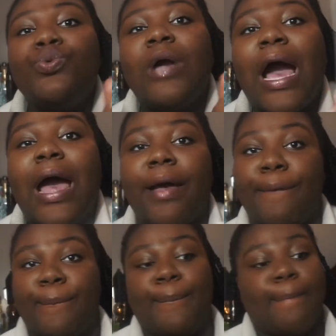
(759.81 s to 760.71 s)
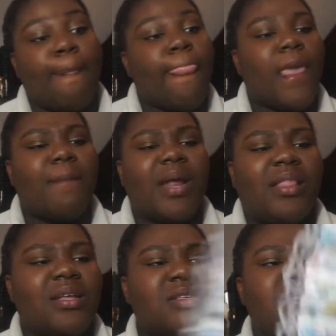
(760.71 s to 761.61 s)
got? But I
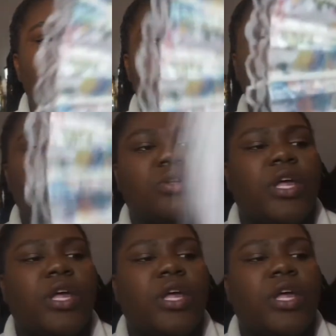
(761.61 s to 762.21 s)
think this is cute.